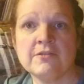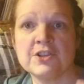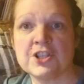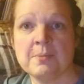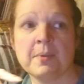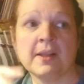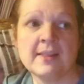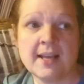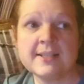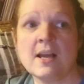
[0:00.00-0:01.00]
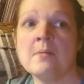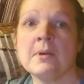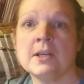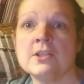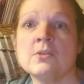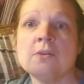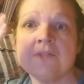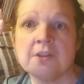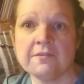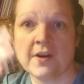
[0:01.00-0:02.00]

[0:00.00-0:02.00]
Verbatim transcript: for shipping. That's how I'm going to do it for the